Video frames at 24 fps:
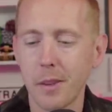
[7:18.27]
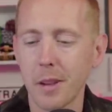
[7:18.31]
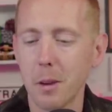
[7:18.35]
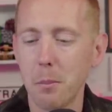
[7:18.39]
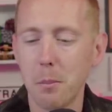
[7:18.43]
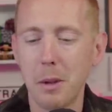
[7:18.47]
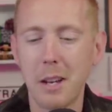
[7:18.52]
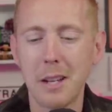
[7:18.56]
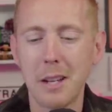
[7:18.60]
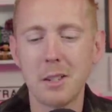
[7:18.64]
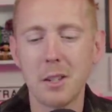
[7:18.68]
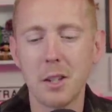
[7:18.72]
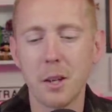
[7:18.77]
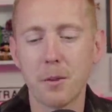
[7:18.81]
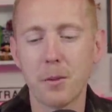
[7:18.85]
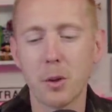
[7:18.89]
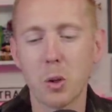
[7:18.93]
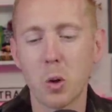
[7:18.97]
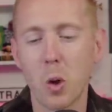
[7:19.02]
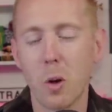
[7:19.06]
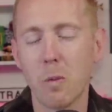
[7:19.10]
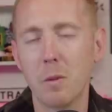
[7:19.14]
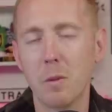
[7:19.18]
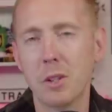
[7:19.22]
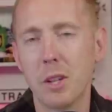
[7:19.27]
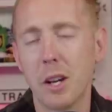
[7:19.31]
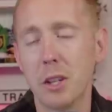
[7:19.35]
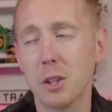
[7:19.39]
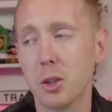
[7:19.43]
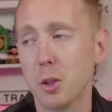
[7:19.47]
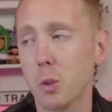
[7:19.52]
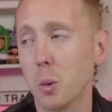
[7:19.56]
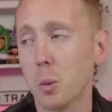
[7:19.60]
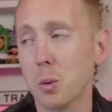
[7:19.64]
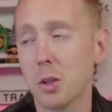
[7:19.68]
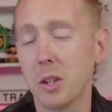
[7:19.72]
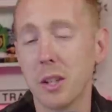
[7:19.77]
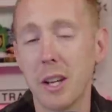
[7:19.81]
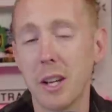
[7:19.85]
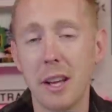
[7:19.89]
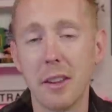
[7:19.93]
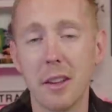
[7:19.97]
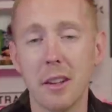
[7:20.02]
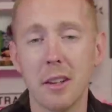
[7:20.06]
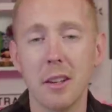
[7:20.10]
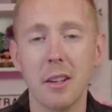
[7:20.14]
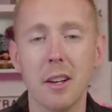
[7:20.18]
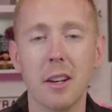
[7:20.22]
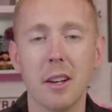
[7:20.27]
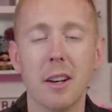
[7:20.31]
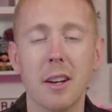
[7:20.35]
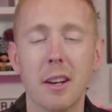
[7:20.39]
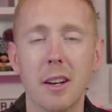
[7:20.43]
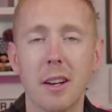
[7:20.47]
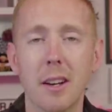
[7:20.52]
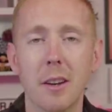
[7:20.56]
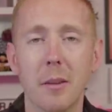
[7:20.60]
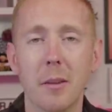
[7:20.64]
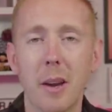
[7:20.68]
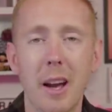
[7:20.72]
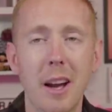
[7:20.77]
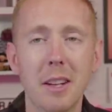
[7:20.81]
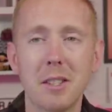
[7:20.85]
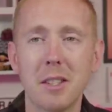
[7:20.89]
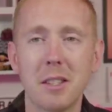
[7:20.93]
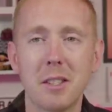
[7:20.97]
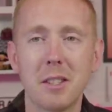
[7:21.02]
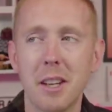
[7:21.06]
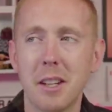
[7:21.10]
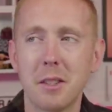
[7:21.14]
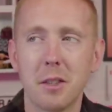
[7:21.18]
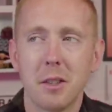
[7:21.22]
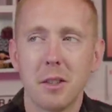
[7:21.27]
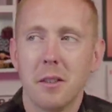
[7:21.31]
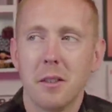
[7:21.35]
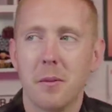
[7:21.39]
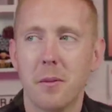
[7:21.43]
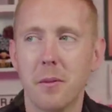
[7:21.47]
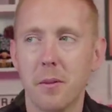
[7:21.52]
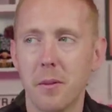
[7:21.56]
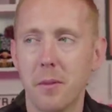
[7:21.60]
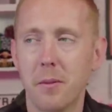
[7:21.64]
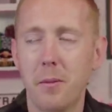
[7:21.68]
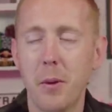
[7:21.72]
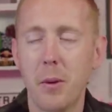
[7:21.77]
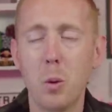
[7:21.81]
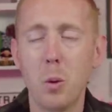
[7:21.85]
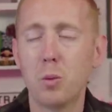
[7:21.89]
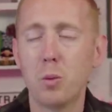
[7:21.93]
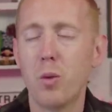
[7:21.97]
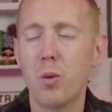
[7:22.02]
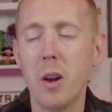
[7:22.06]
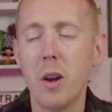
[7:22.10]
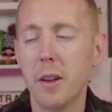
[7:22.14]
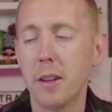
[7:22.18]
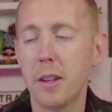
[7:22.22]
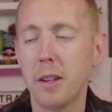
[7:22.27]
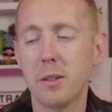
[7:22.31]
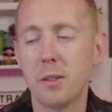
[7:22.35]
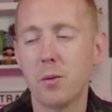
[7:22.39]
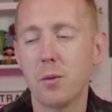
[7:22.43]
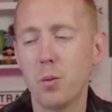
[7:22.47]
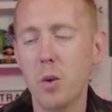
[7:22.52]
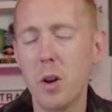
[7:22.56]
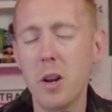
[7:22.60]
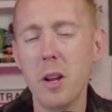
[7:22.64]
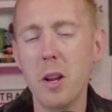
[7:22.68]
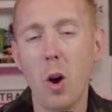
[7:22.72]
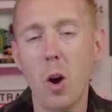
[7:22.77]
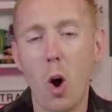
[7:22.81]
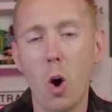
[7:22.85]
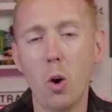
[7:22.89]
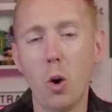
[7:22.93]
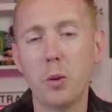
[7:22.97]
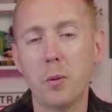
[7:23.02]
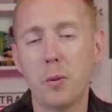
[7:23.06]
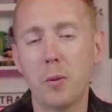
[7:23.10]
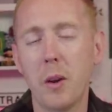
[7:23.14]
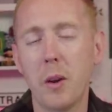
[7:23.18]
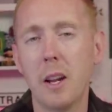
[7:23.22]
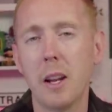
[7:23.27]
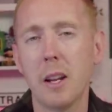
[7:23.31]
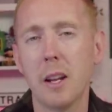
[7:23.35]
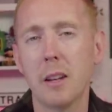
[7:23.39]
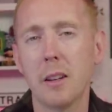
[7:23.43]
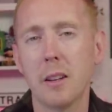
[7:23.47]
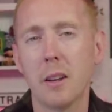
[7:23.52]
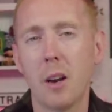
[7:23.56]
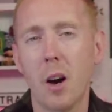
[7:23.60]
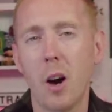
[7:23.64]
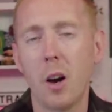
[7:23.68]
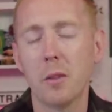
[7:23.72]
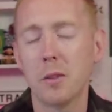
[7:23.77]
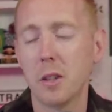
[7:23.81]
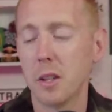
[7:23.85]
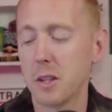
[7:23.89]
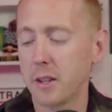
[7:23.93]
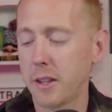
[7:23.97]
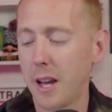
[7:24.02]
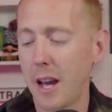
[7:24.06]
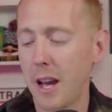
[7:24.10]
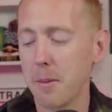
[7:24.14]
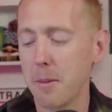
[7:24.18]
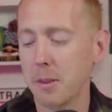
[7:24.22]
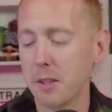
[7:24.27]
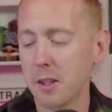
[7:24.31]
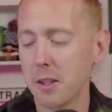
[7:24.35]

But that's a different conversation altogether yeah, as I said, feels this really odd feeling after this game. As